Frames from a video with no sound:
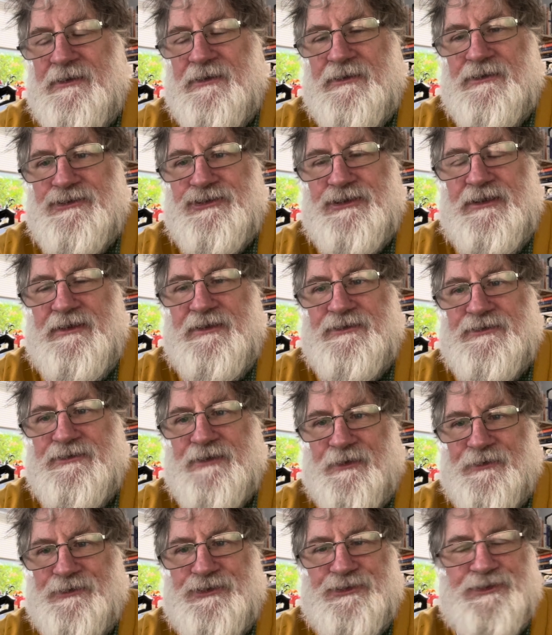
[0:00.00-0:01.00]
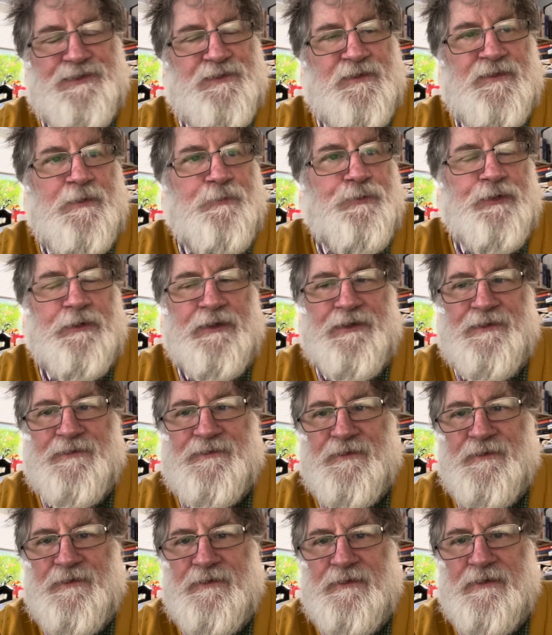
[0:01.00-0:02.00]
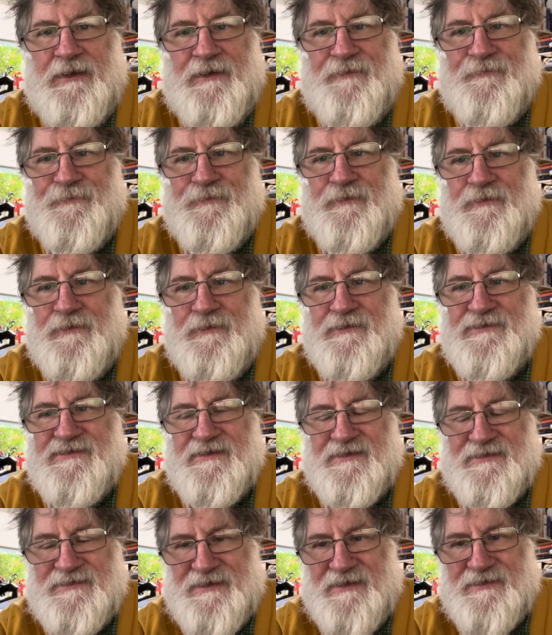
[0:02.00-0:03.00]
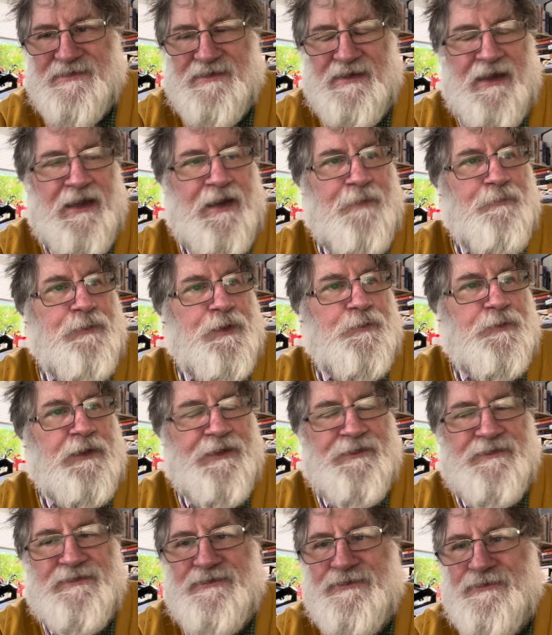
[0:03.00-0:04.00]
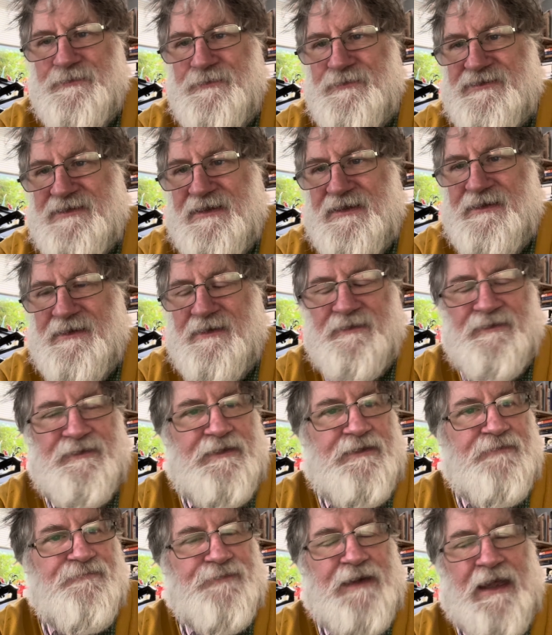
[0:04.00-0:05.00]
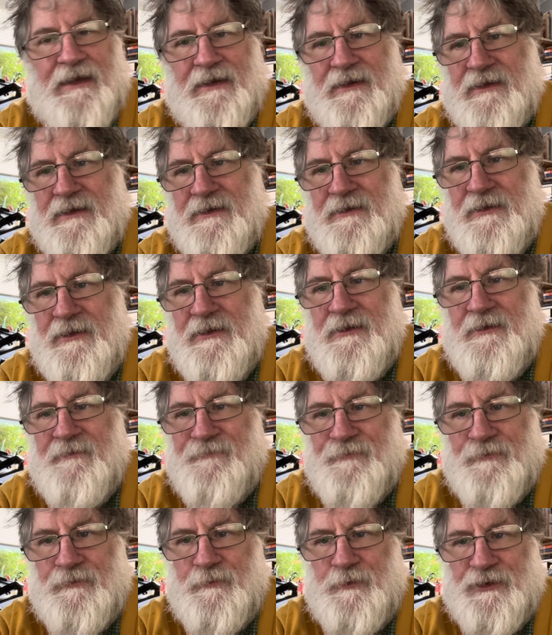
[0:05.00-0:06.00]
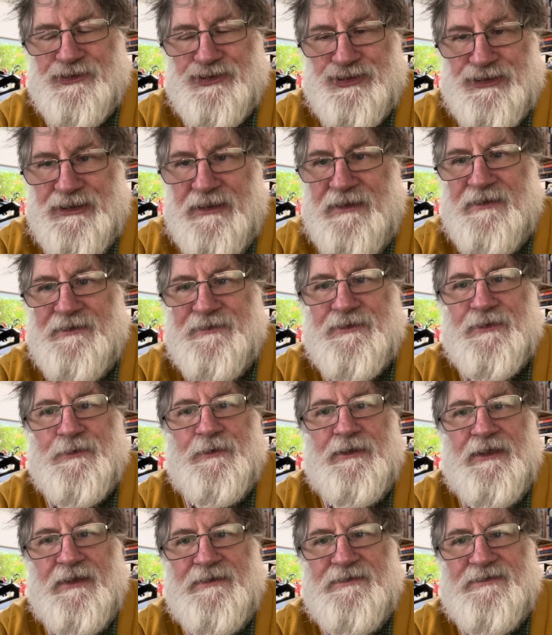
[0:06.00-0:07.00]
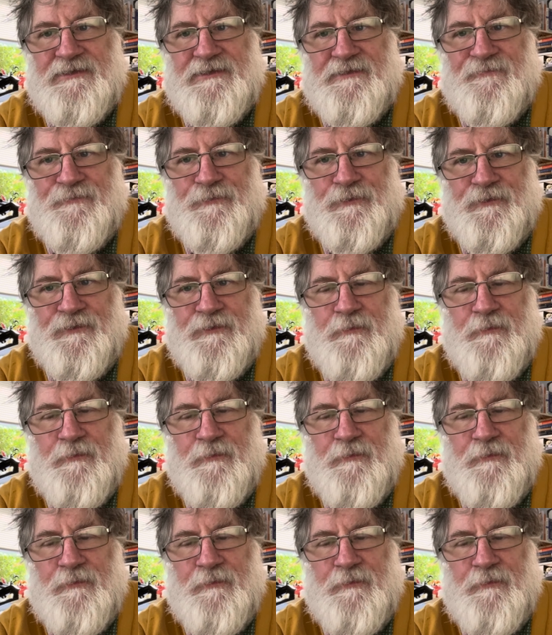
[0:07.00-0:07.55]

she dodged the bullet and left her successor, Amber Rudd, to take the flack for what she had created, for the